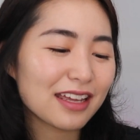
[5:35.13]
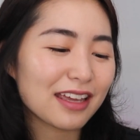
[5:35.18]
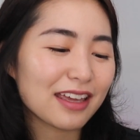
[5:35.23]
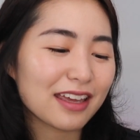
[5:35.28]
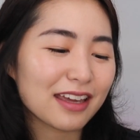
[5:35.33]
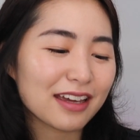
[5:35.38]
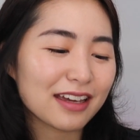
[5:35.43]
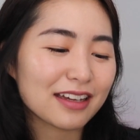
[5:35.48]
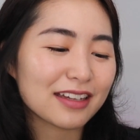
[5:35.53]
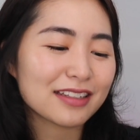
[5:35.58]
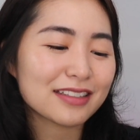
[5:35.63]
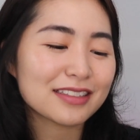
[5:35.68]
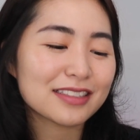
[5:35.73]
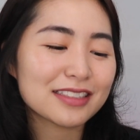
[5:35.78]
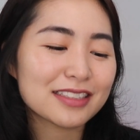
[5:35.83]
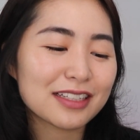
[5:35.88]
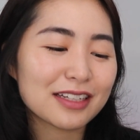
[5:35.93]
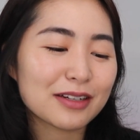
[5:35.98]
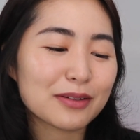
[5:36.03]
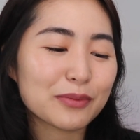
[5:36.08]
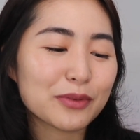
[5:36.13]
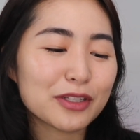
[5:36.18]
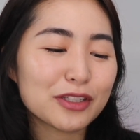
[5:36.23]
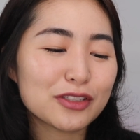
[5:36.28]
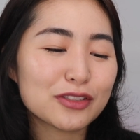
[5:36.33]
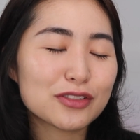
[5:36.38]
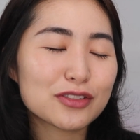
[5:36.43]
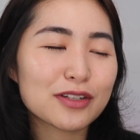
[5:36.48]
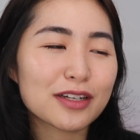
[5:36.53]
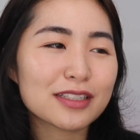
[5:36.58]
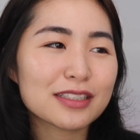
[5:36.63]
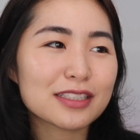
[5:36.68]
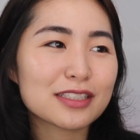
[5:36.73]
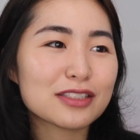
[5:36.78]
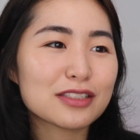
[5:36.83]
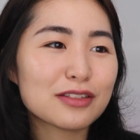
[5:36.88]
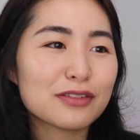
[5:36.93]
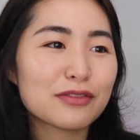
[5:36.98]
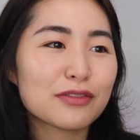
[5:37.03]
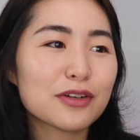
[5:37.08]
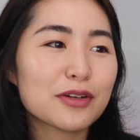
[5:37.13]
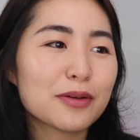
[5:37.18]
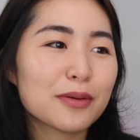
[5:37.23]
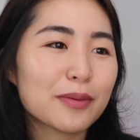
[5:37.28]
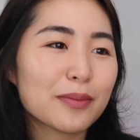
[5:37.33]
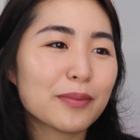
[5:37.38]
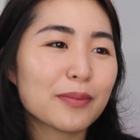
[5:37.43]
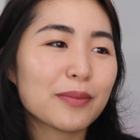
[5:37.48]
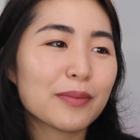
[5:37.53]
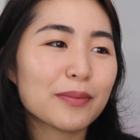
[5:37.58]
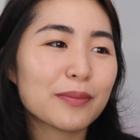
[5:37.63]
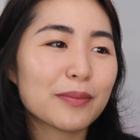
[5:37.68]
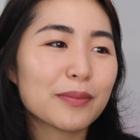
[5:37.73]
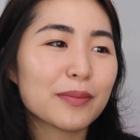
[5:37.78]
And when you transition from